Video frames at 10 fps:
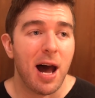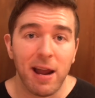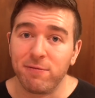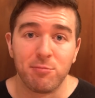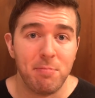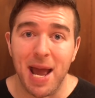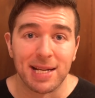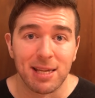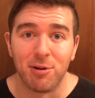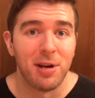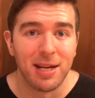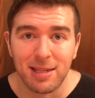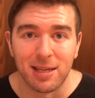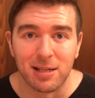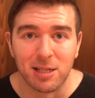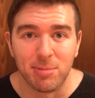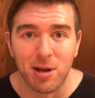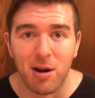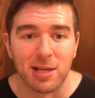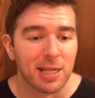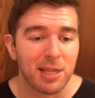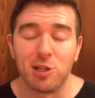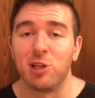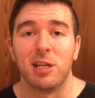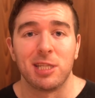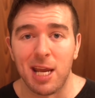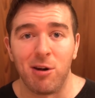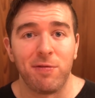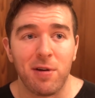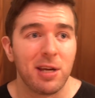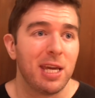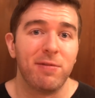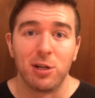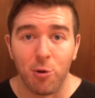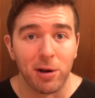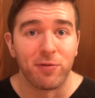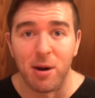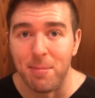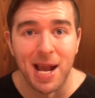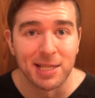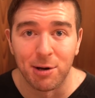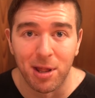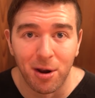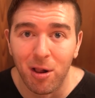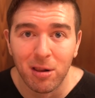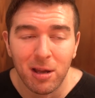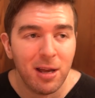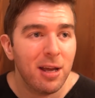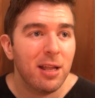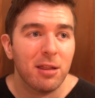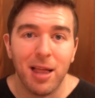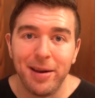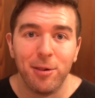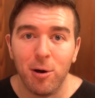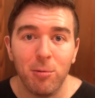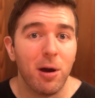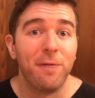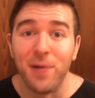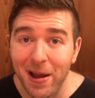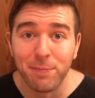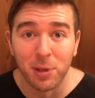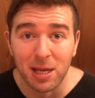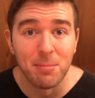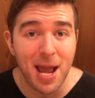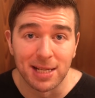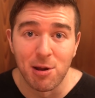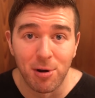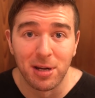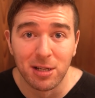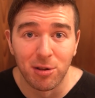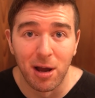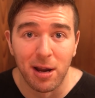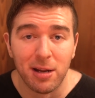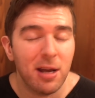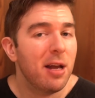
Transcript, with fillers: I've maxed out on anything, to be honest. Like this shit is terrifying, even going for a max out at all, let alone a five plate max out on incline.